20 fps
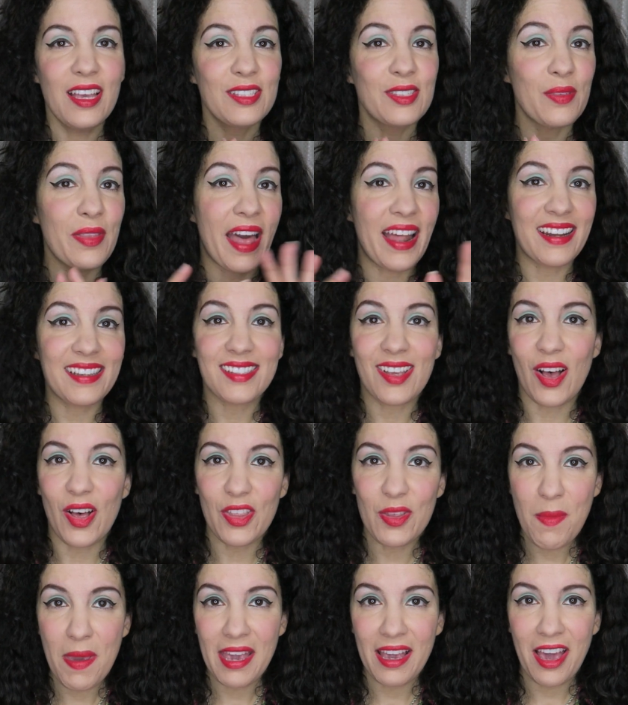So that is
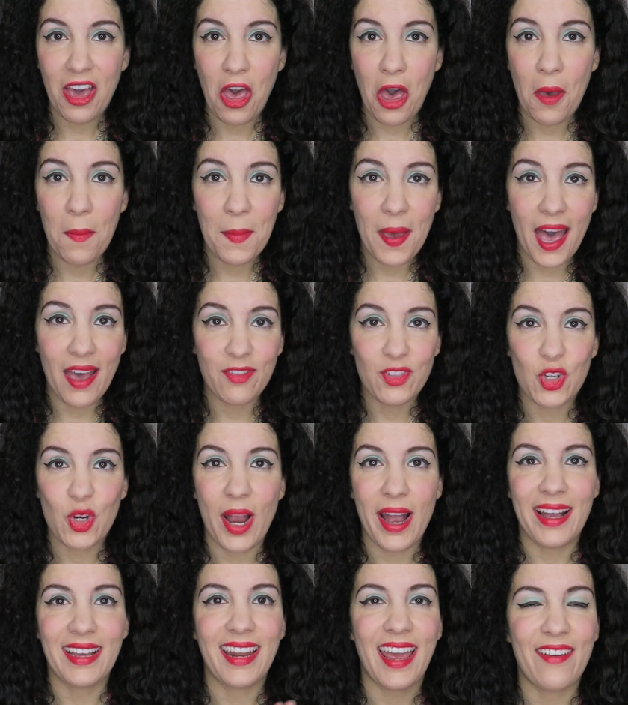all the makeup. I've
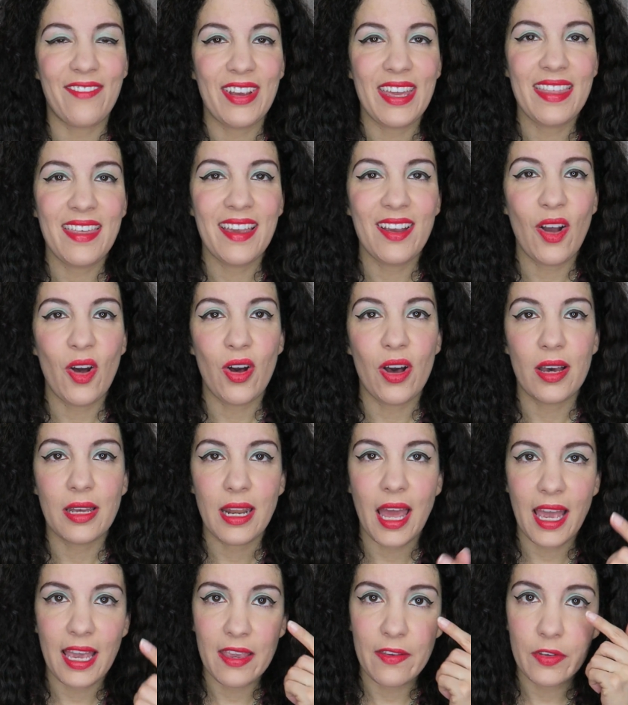tried everything
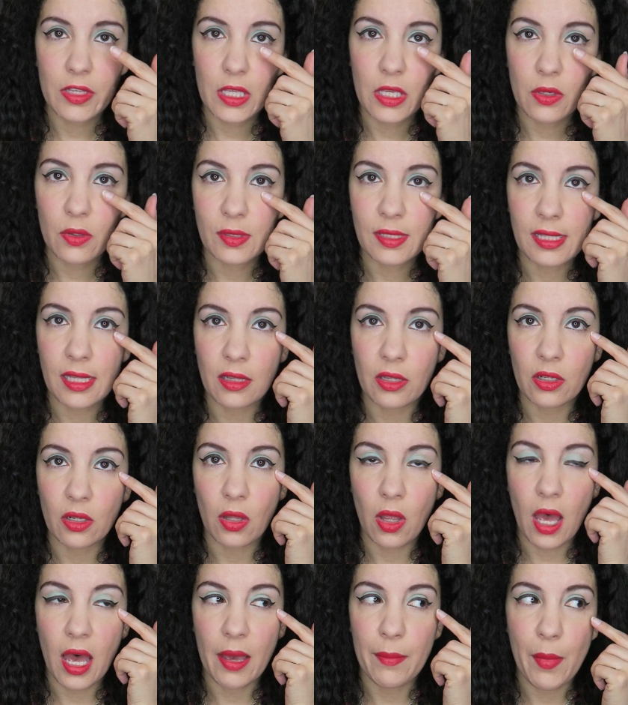on. I even used the
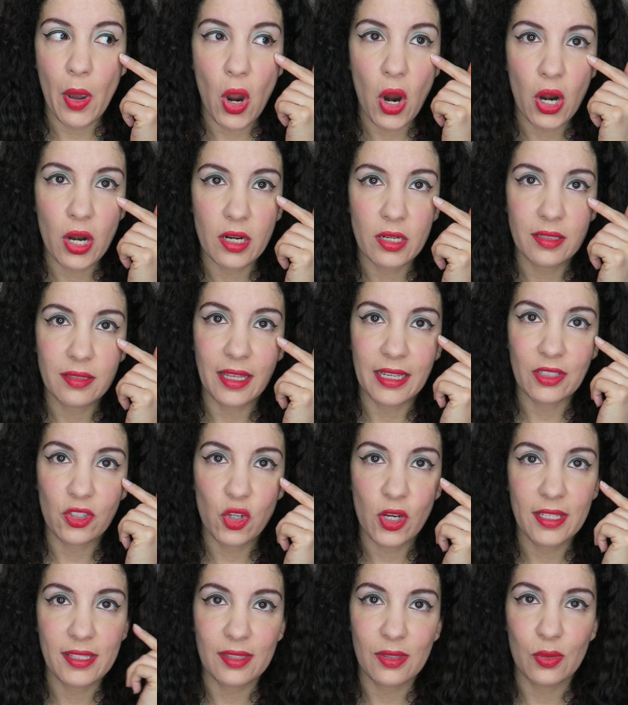little um, heart, like
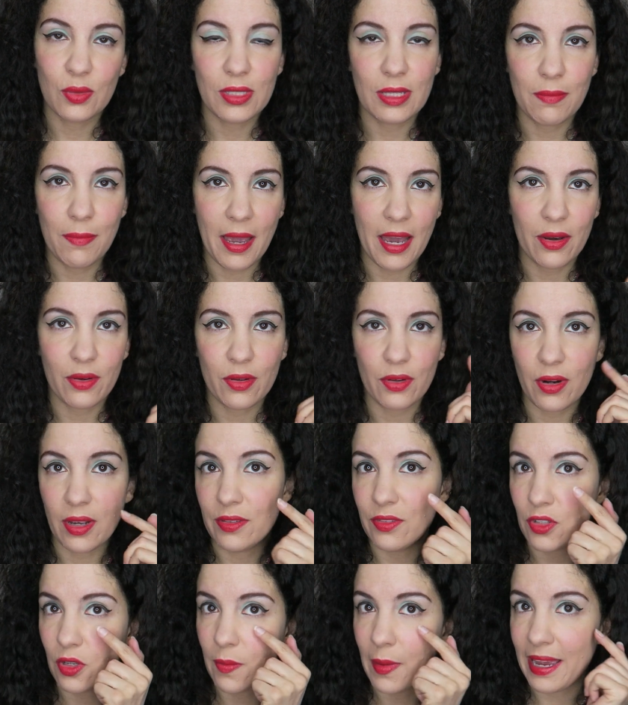translucent powder
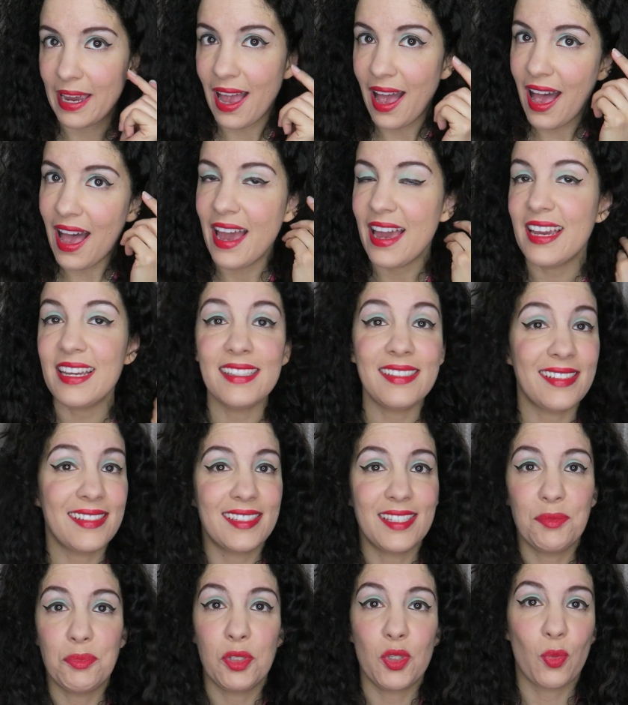under my eyes.
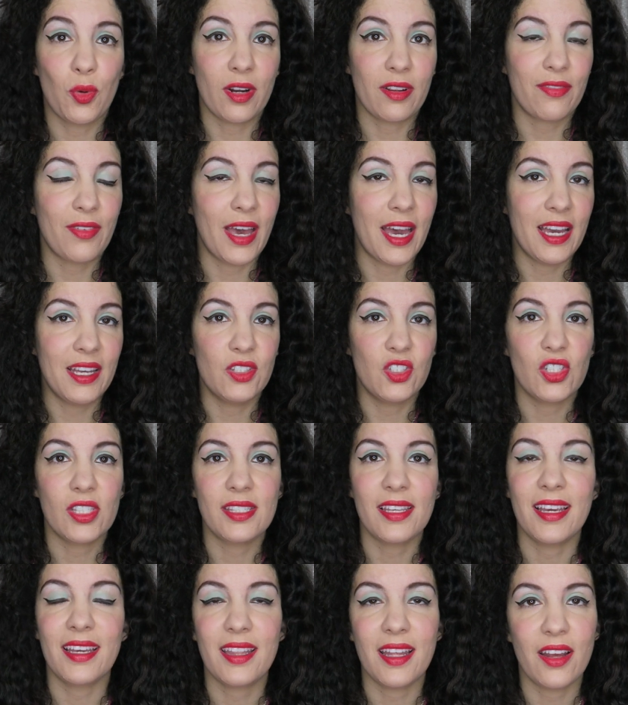It seemed to work fine,
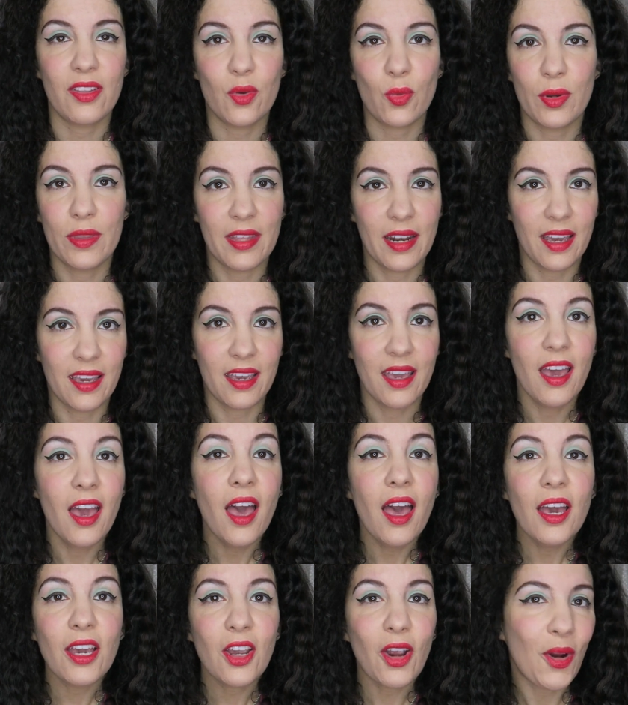just like the other one that I
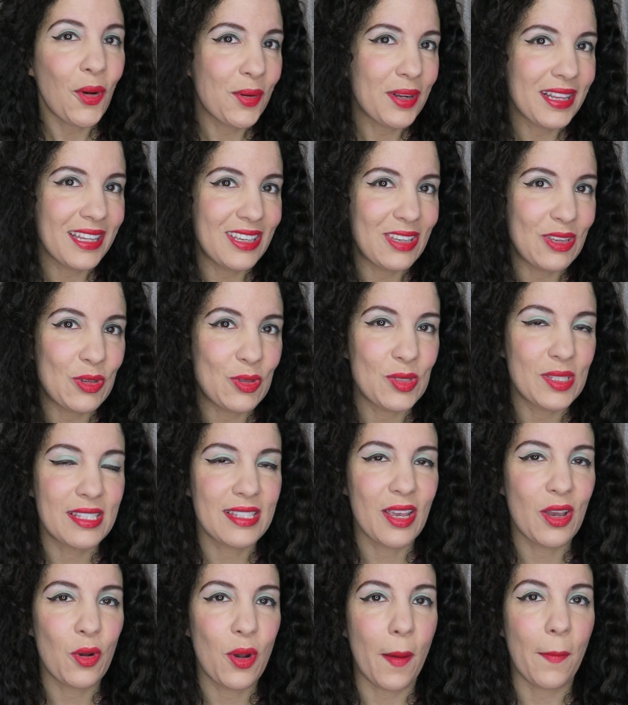currently use.
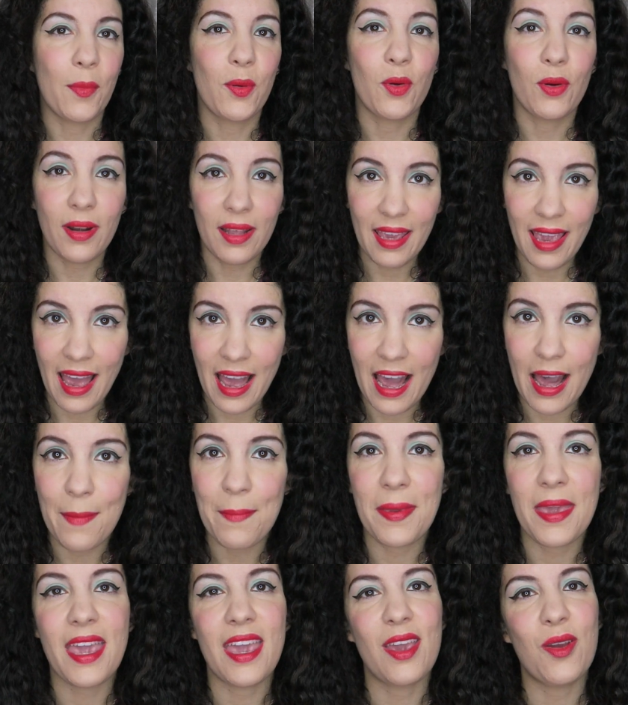So pretty
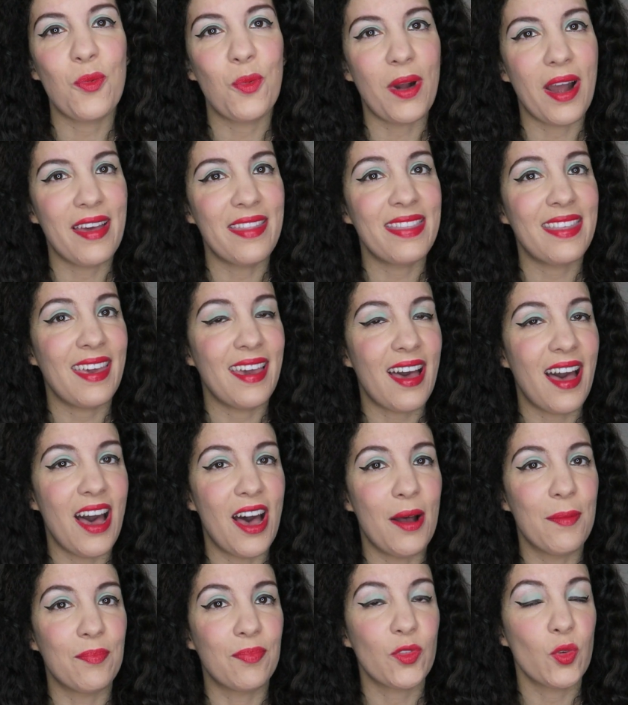happy with
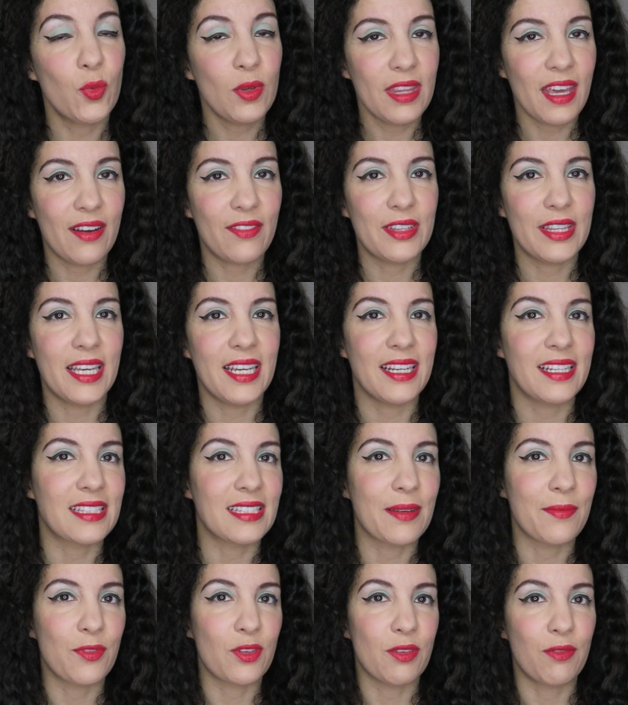um, with everything
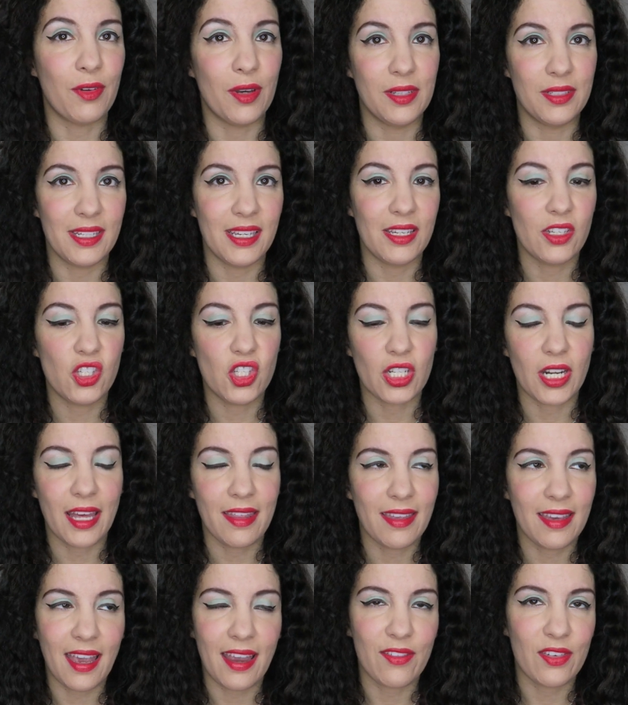except for the foundation.
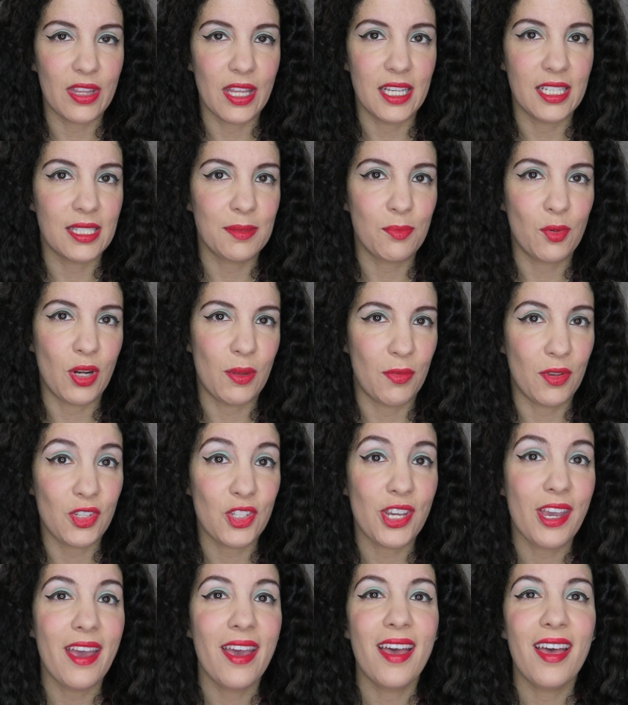I think everything is pretty
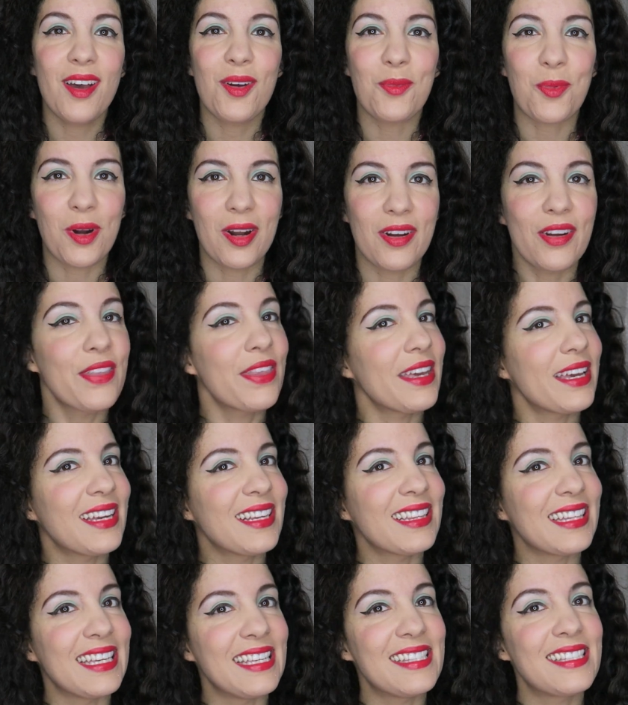much worth
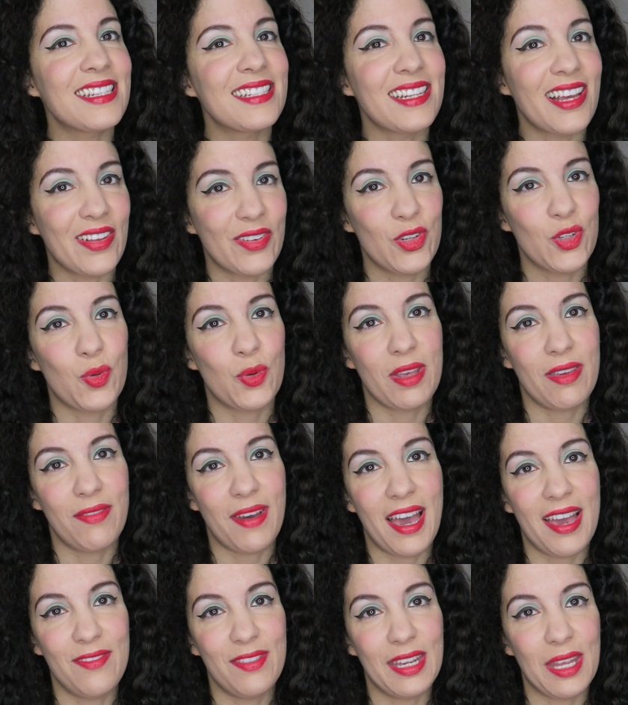at least
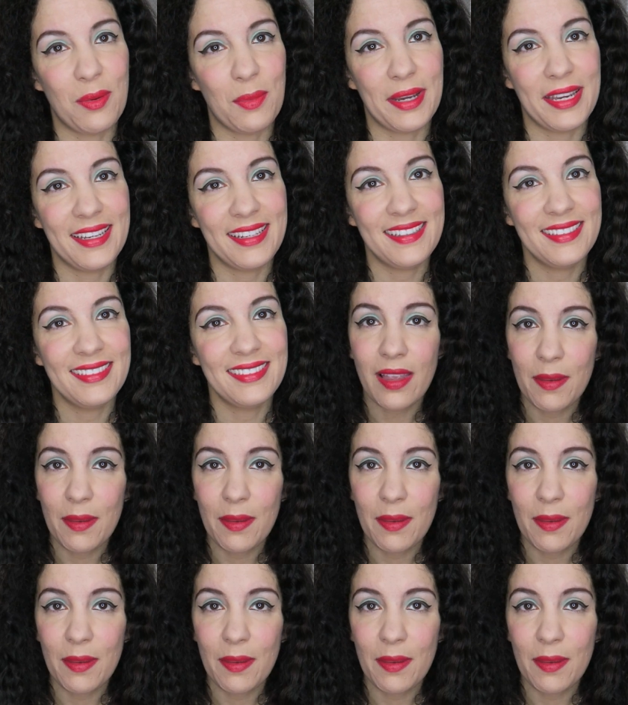$1.25 anyway.